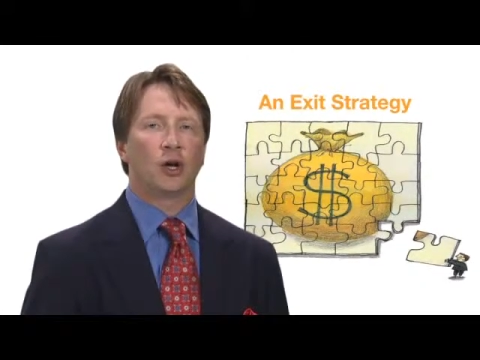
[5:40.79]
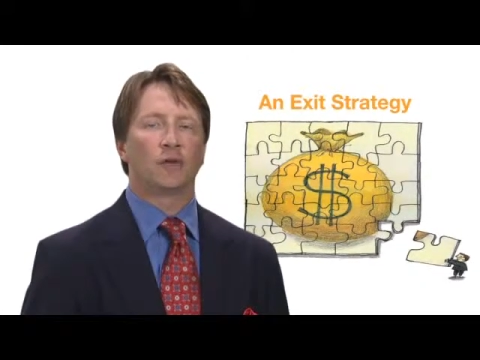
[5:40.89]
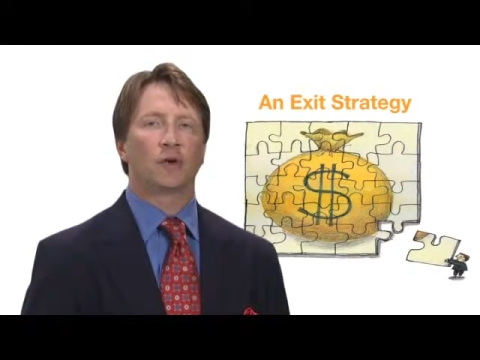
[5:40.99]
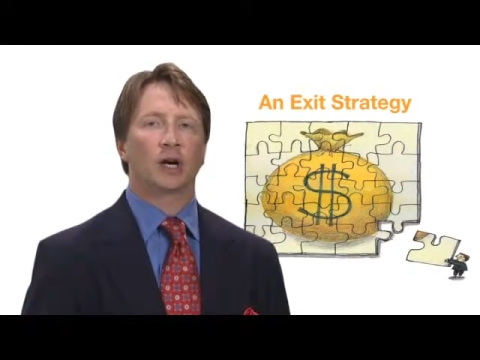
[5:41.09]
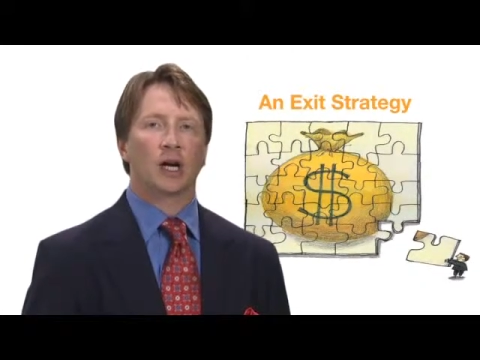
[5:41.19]

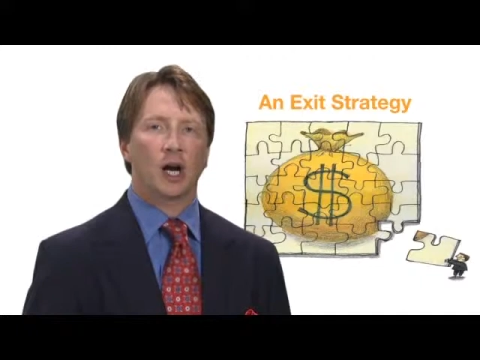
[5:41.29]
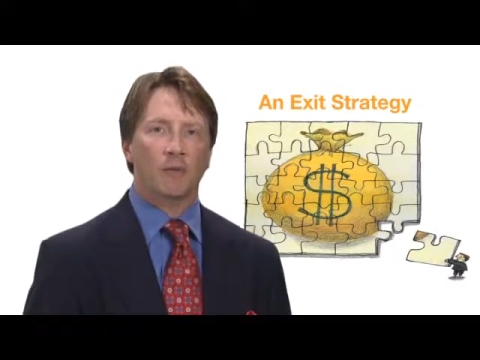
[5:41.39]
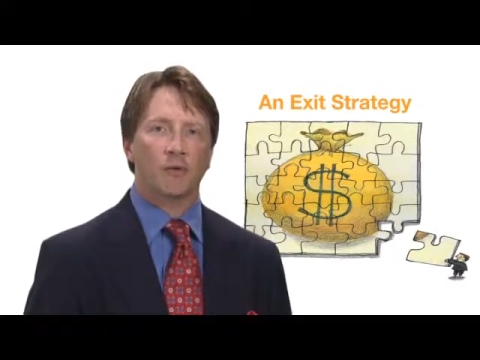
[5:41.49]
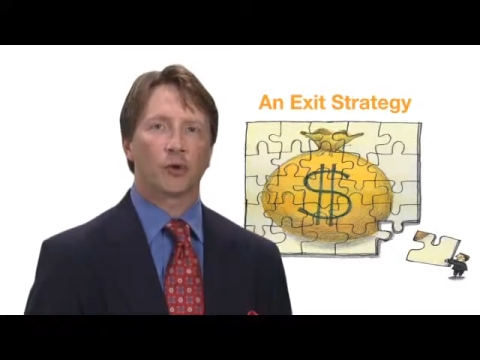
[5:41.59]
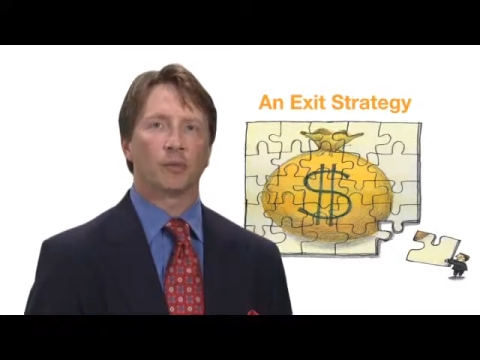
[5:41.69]
for a
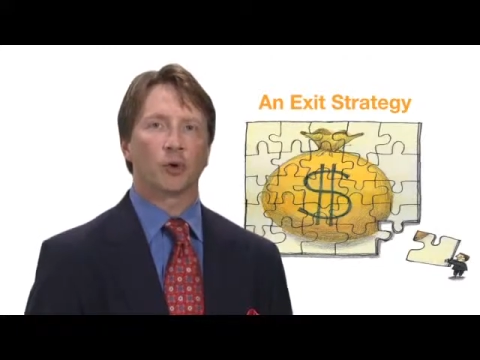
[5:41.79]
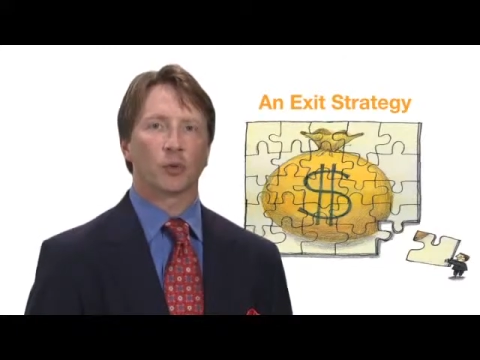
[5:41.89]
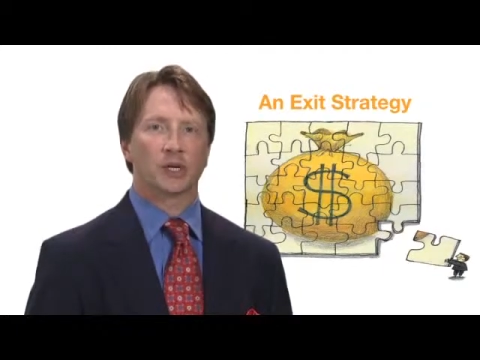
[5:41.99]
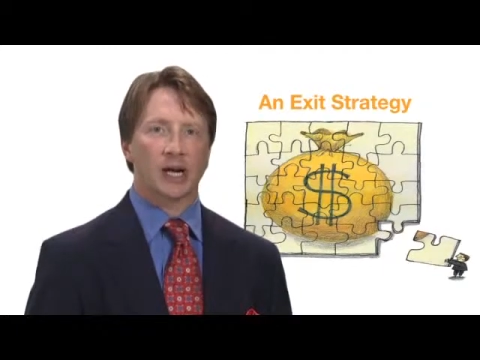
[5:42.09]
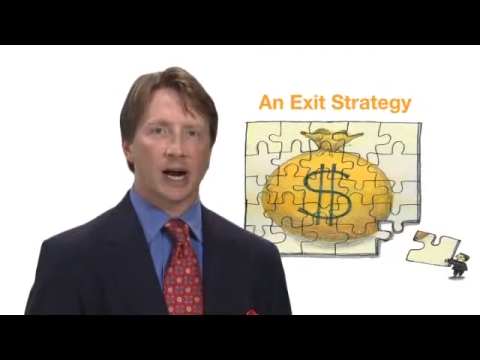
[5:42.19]
comfortable
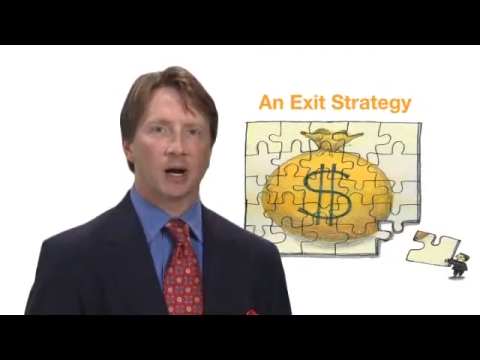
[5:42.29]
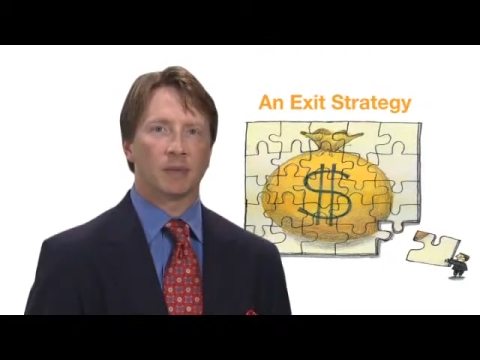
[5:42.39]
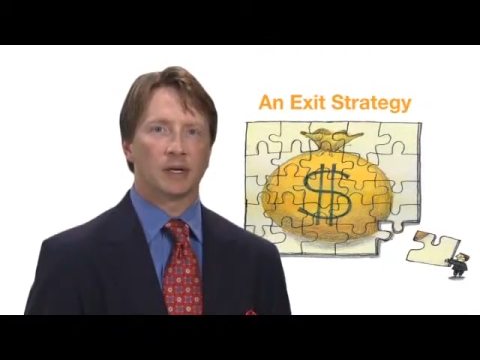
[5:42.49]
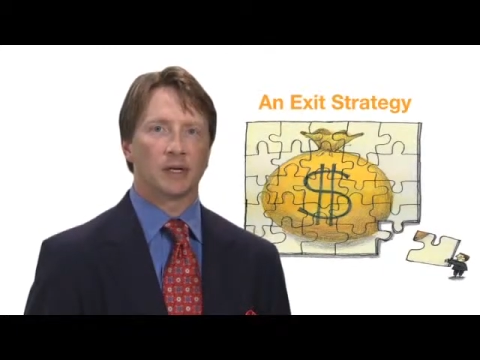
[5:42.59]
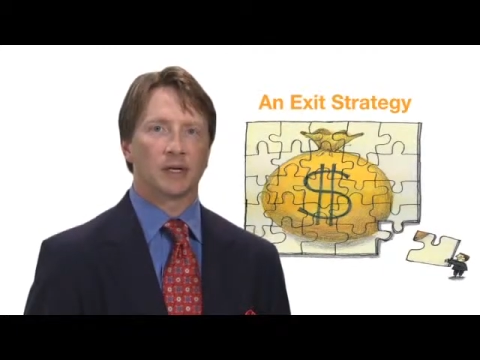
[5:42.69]

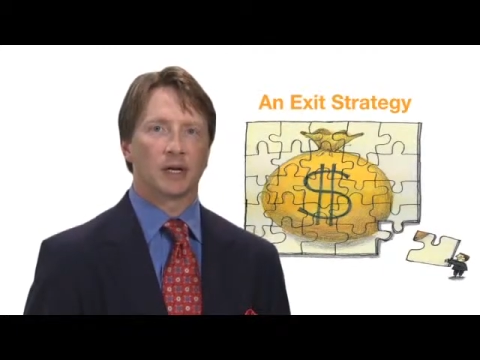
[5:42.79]
retirement.